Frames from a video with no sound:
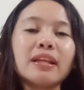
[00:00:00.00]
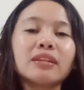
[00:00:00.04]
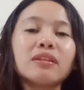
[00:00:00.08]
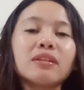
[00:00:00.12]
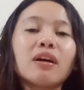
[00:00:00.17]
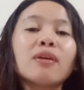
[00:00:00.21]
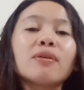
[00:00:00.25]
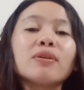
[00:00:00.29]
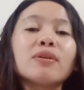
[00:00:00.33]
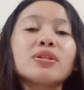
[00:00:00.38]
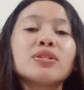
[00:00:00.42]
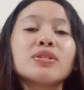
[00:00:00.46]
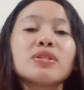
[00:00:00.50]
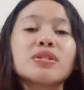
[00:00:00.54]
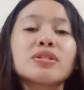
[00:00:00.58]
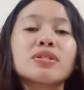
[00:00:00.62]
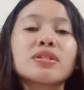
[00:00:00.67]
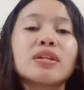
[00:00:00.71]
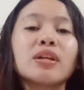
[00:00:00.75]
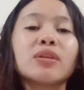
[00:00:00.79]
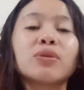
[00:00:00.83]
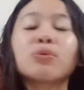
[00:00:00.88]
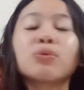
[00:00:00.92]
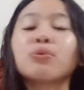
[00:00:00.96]
are
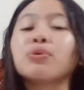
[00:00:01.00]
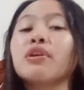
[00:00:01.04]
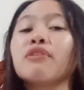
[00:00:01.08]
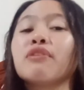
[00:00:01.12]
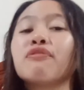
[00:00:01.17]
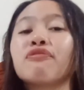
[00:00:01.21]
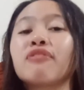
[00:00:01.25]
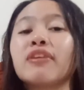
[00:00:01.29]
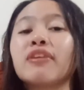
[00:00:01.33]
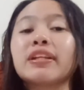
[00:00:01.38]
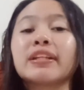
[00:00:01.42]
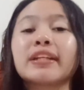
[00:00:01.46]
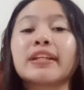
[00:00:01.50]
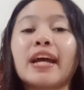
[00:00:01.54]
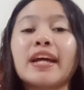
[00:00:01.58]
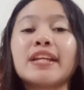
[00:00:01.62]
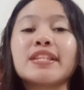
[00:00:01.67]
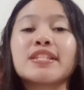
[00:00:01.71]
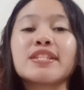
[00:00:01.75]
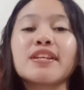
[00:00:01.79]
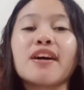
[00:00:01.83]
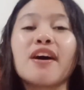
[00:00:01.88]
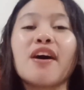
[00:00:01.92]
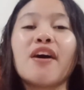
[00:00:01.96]
resistant to different
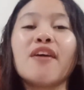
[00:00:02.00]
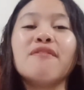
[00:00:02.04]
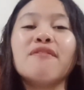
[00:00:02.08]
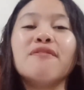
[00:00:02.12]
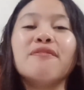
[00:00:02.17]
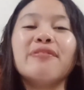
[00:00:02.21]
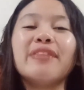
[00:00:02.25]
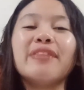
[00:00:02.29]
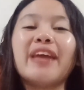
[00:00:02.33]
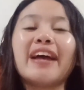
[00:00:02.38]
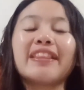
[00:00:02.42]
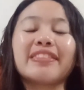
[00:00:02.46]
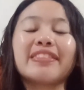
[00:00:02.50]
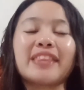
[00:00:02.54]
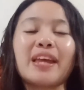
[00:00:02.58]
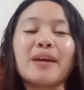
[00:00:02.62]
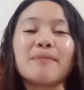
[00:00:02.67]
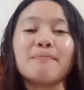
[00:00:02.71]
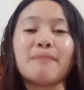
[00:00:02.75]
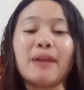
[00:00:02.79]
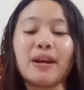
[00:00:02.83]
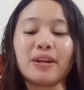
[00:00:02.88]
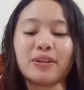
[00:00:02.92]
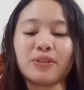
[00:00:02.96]
kinds of
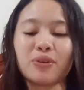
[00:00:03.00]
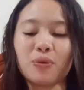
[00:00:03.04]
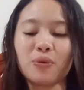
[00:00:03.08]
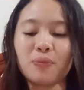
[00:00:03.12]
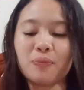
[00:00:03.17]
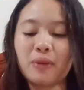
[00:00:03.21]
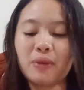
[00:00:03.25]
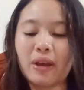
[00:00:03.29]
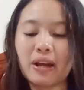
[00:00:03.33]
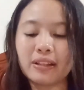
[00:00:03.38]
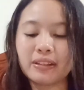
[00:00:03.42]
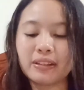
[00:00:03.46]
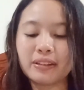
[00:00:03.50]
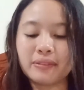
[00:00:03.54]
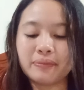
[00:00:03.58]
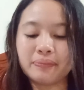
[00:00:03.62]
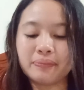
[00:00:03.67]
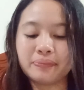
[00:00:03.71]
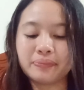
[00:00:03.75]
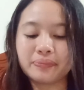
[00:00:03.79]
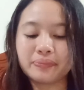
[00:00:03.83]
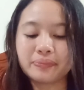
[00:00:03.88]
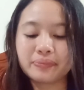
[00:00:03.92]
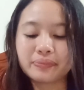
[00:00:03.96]
antimicrobial
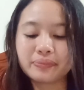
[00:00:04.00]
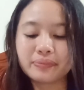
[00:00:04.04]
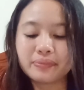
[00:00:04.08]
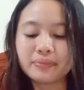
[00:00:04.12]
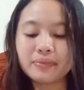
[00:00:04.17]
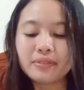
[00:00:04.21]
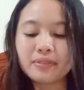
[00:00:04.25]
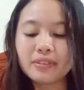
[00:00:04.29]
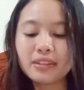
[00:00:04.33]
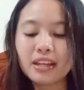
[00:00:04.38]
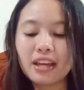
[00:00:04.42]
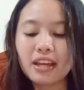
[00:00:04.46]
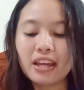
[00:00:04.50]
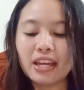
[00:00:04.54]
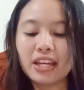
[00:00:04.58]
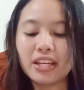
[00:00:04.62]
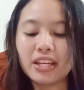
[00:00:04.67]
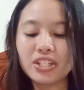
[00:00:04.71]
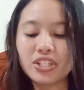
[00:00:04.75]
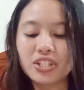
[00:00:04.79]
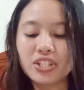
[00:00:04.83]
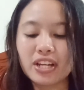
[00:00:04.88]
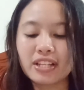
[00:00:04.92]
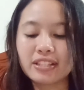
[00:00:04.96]

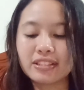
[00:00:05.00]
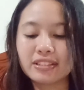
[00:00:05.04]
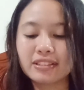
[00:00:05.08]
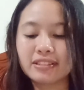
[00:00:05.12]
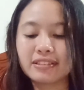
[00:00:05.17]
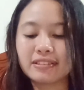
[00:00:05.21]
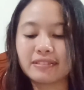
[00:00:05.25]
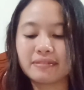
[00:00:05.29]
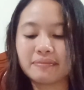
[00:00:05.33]
agent.